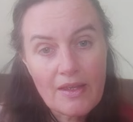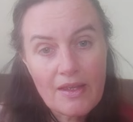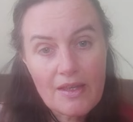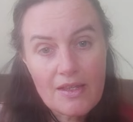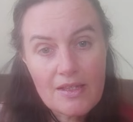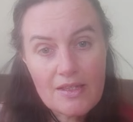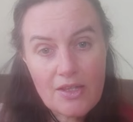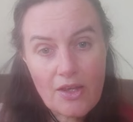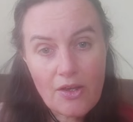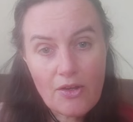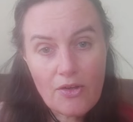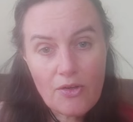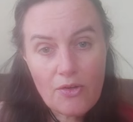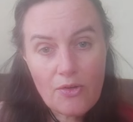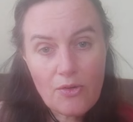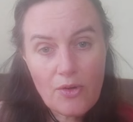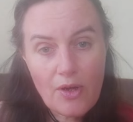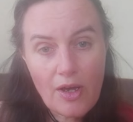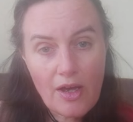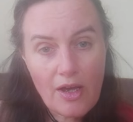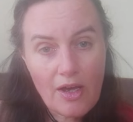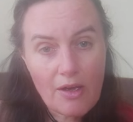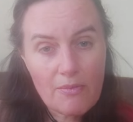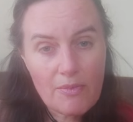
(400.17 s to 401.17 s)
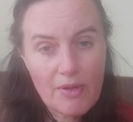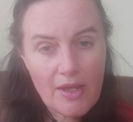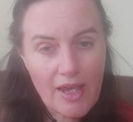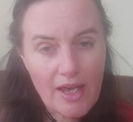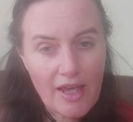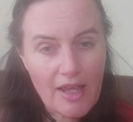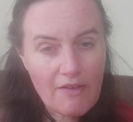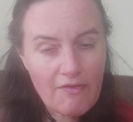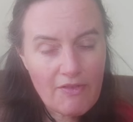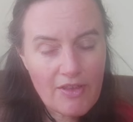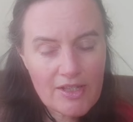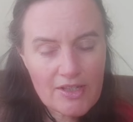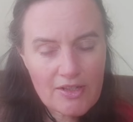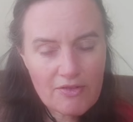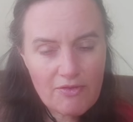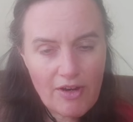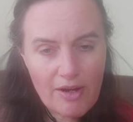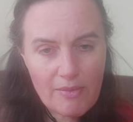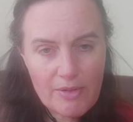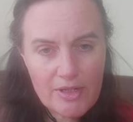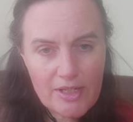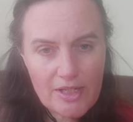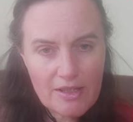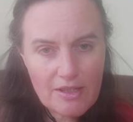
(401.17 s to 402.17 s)
So if there's a
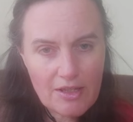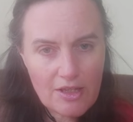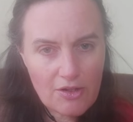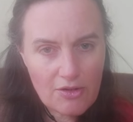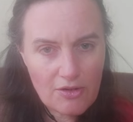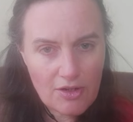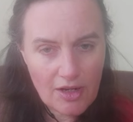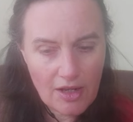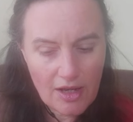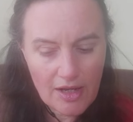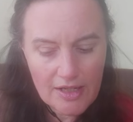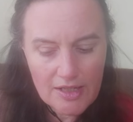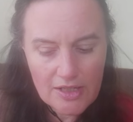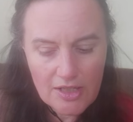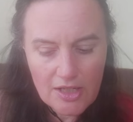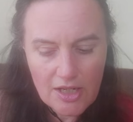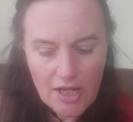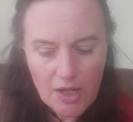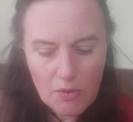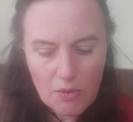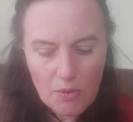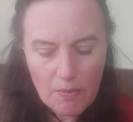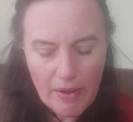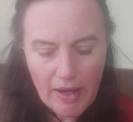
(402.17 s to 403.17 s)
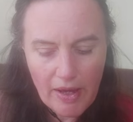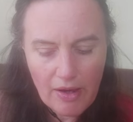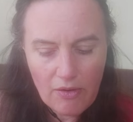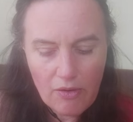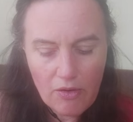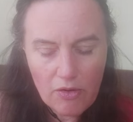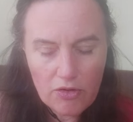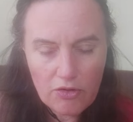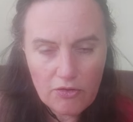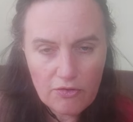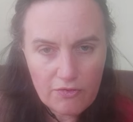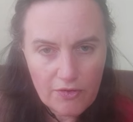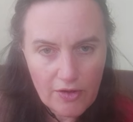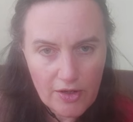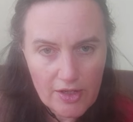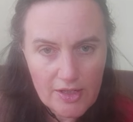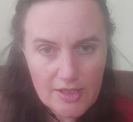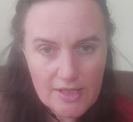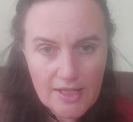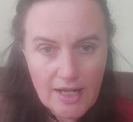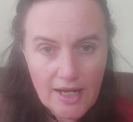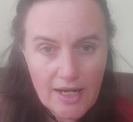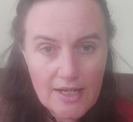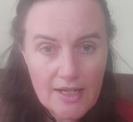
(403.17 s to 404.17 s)
remedy that you'd like to know about on a
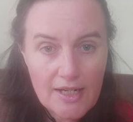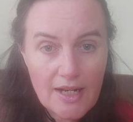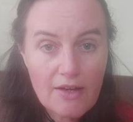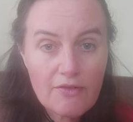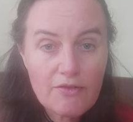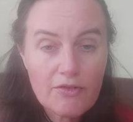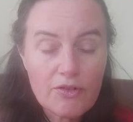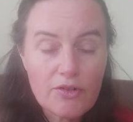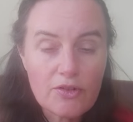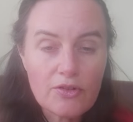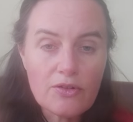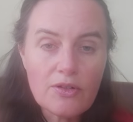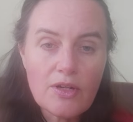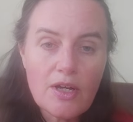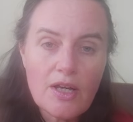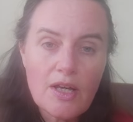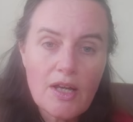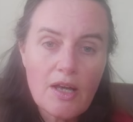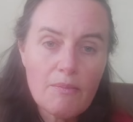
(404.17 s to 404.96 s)
first aid level,